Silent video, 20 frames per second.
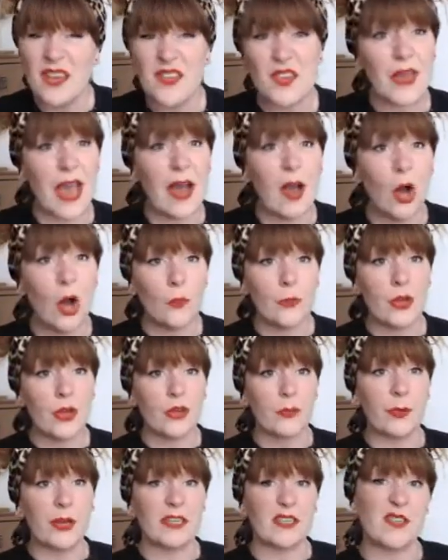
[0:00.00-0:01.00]
So yeah, home
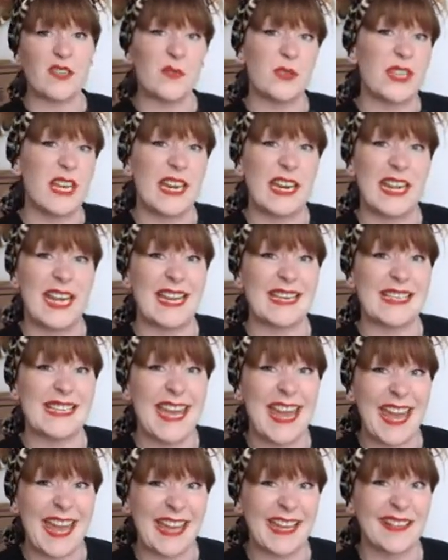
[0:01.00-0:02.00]
yoga practice routine, it
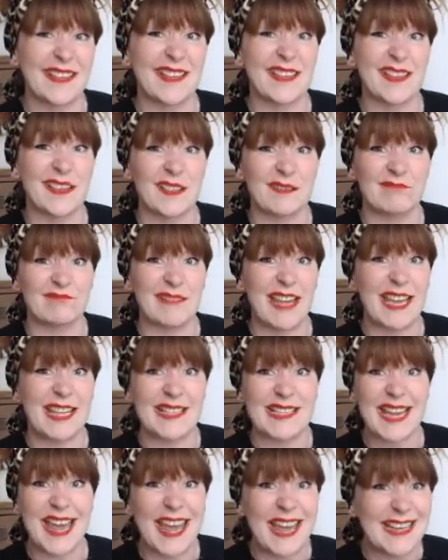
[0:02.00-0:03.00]
takes
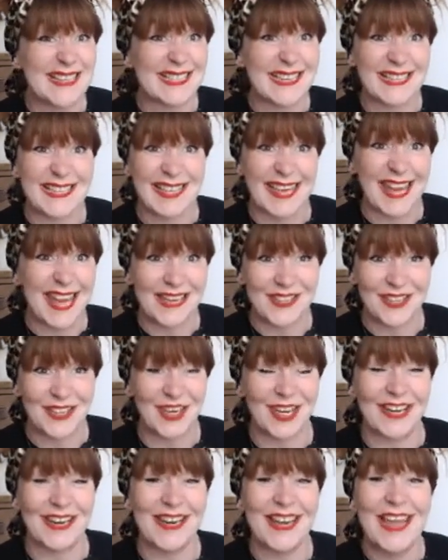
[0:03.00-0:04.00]

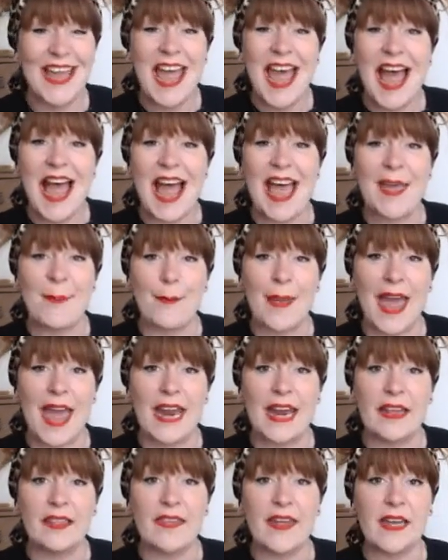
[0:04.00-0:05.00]
dedication. And
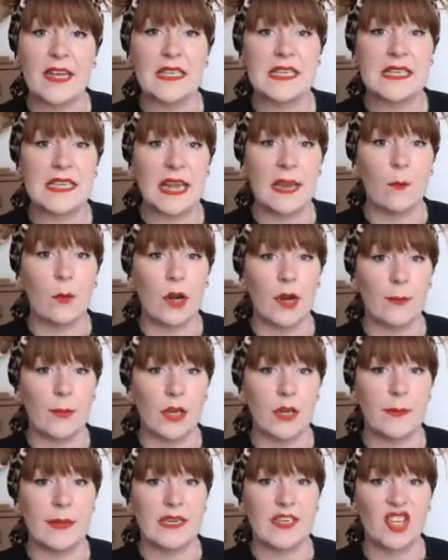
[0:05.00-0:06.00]
I think today what I'm
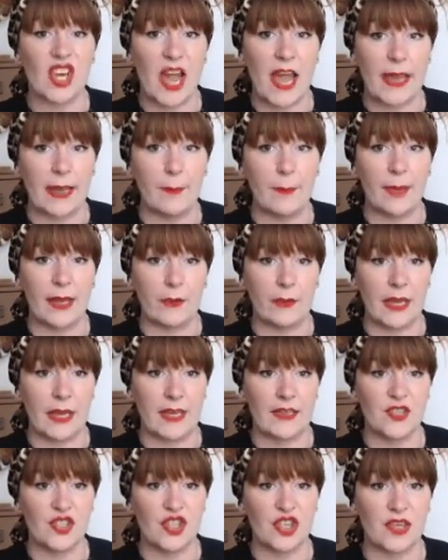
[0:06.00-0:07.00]
going to be chatting about
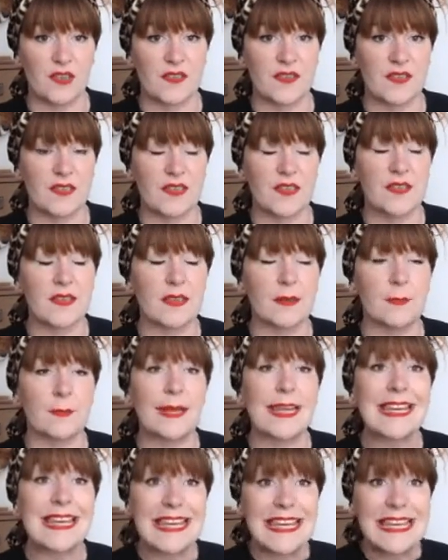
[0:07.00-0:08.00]
is just
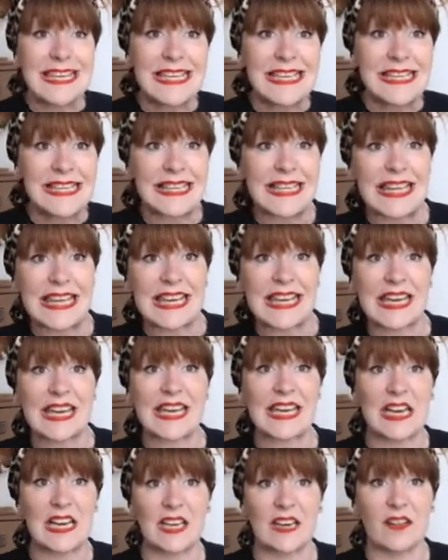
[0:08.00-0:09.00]
some
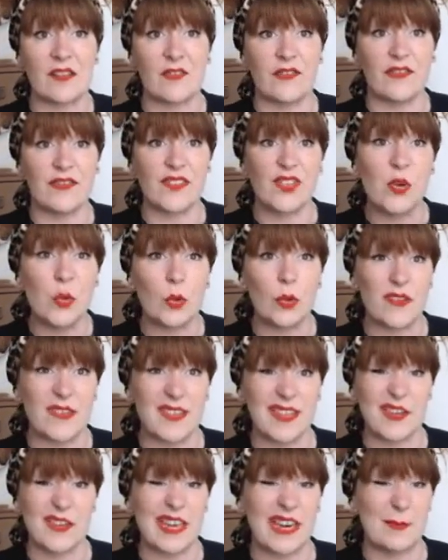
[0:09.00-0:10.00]
easy kind of
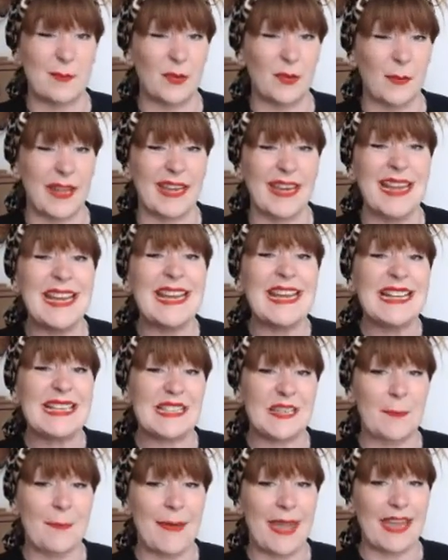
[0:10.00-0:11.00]
tools that you can implement
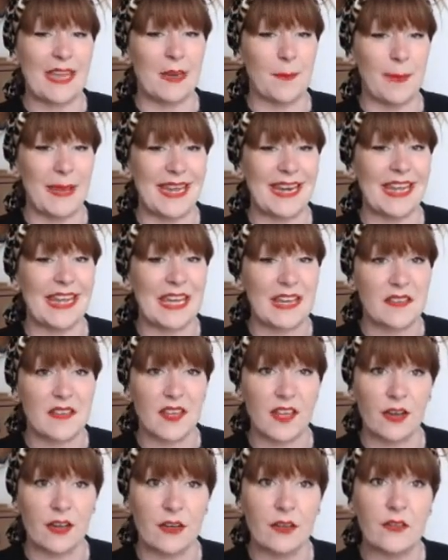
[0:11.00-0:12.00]
to make it a bit
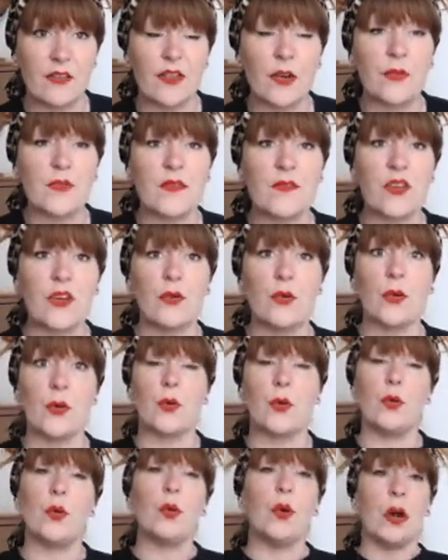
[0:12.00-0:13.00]
easier. Those of you
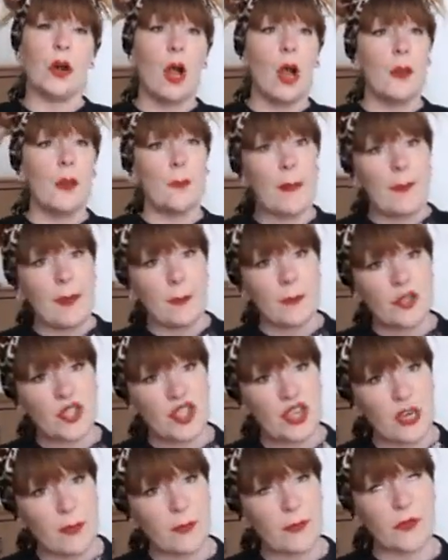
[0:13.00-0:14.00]
who are on my
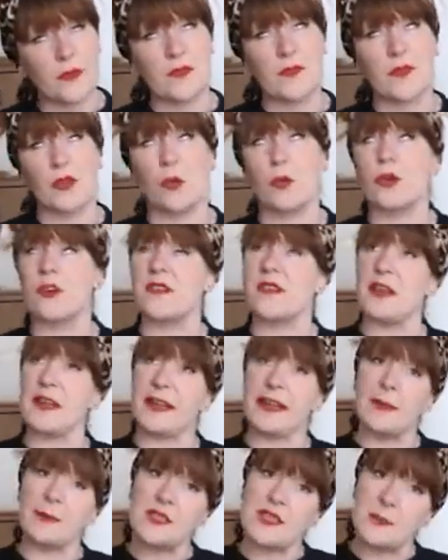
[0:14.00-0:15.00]
membership, those of you who are
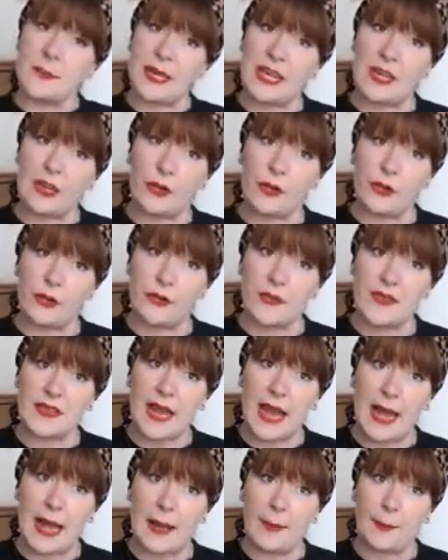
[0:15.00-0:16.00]
signing up to the beginners